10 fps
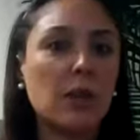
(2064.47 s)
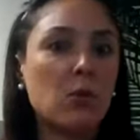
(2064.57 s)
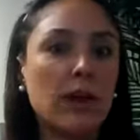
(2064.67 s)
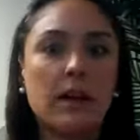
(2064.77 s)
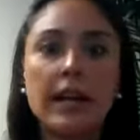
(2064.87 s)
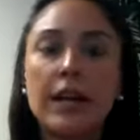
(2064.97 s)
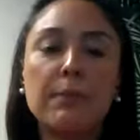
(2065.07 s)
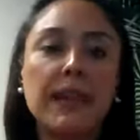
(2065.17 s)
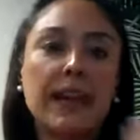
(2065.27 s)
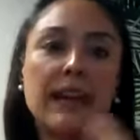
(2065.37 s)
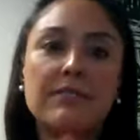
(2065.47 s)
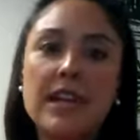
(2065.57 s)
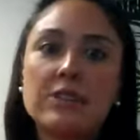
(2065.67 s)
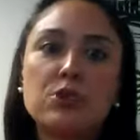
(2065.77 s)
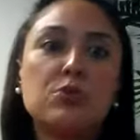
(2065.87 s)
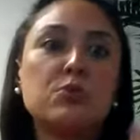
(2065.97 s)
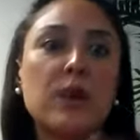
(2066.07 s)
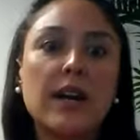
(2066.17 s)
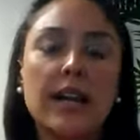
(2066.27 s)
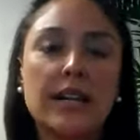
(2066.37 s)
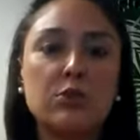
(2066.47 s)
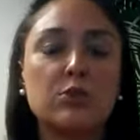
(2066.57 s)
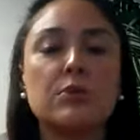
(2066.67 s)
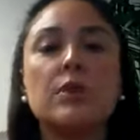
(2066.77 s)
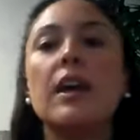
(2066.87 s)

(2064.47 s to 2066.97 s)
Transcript: I'm going on an airplane. I have the S2. What can I do?